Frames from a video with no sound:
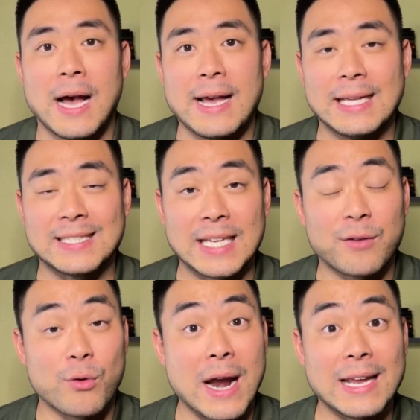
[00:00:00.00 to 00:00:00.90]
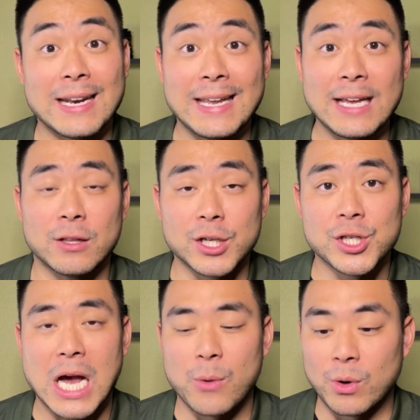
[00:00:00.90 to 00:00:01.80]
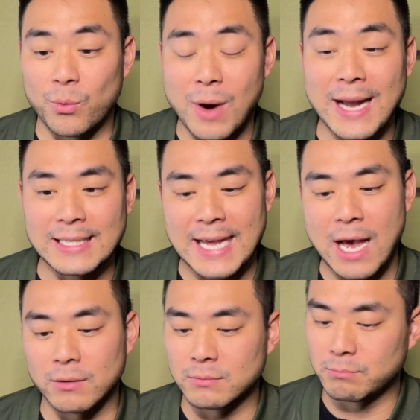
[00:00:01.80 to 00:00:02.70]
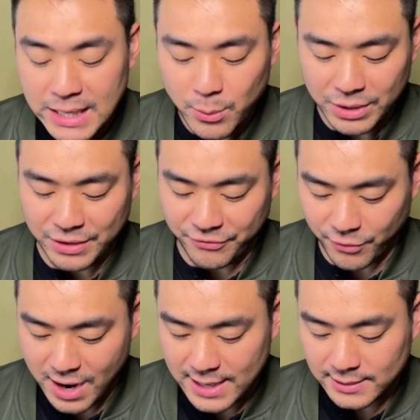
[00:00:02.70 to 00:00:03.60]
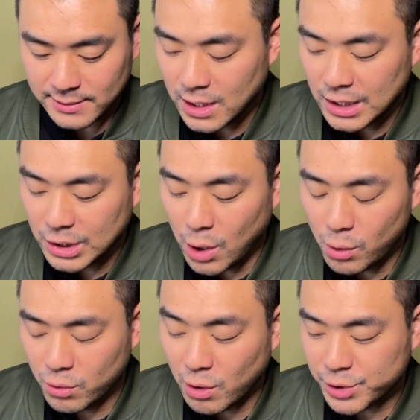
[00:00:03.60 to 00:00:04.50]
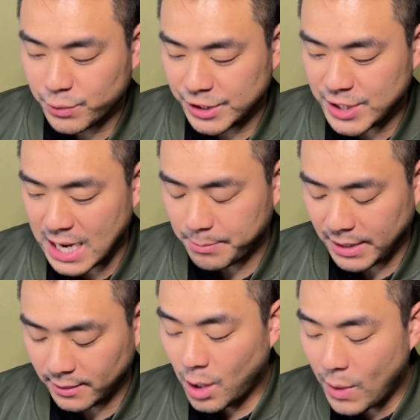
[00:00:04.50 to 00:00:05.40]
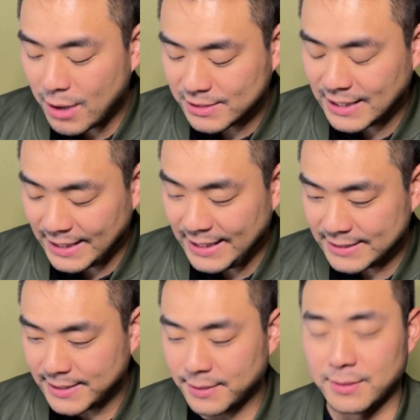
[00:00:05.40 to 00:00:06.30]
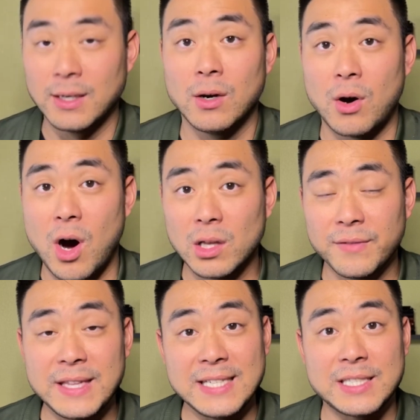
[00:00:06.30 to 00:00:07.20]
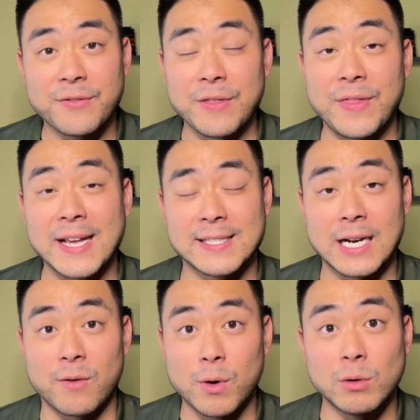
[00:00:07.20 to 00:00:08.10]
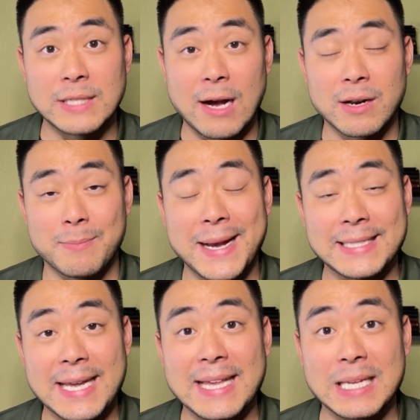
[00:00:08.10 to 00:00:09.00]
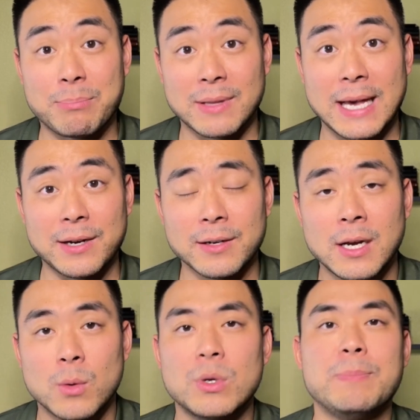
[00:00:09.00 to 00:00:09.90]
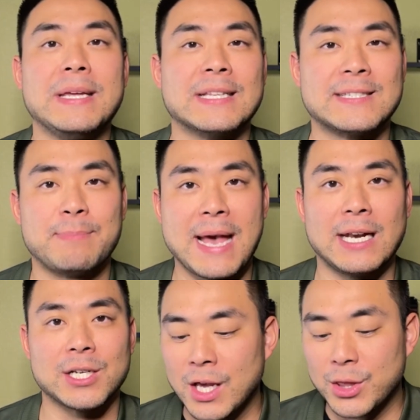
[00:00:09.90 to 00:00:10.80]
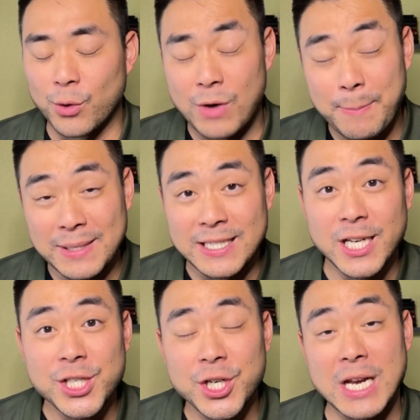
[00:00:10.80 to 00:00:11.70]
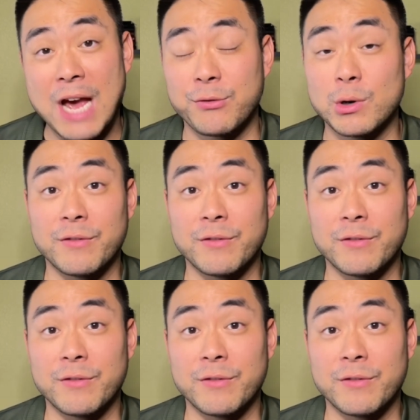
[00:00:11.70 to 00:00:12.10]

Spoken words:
instead of writing in English, I would write down, eat with a friend, go grocery shopping, go out to eat. All of these different things that I wrote down in my daily planner would be in Spanish. The repetition after a